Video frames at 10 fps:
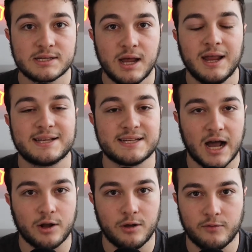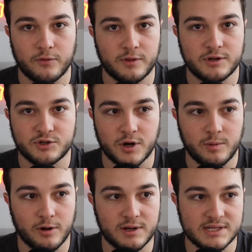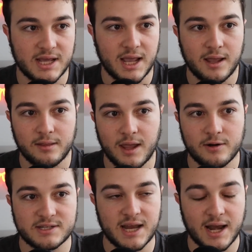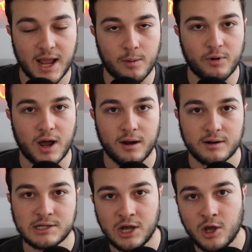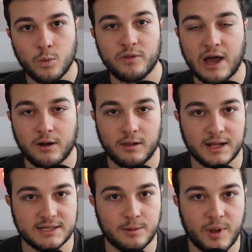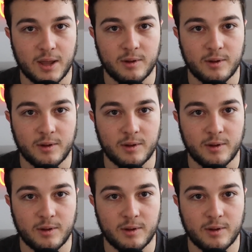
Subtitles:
It's not good for the distributor because they are sending out product without collecting the payment.